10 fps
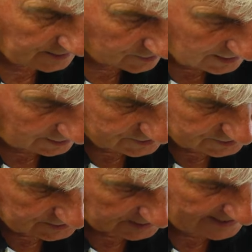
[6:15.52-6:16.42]
go close
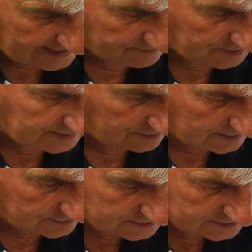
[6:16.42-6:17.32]
as you can, but you don't
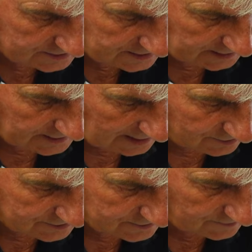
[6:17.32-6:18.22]
go silly
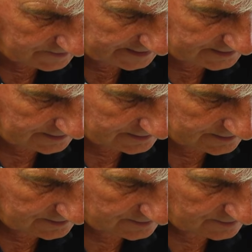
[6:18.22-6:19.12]
close. You with me? Yeah.
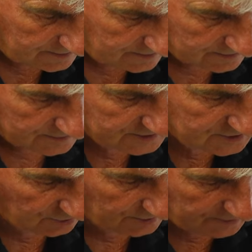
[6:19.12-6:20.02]
Because it's
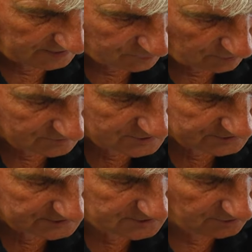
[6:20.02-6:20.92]
not going to be a problem because
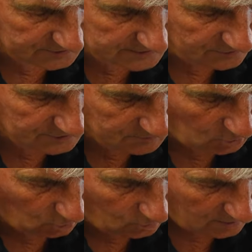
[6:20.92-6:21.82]
it's not so
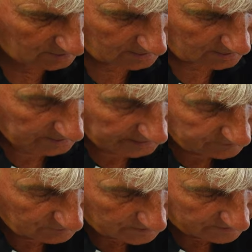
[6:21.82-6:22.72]
small. Yeah.
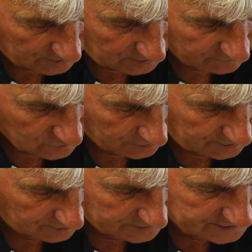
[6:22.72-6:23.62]
And remember, you've got
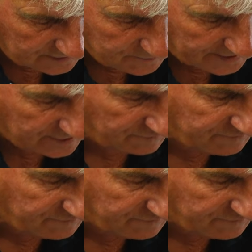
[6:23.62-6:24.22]
19 pound to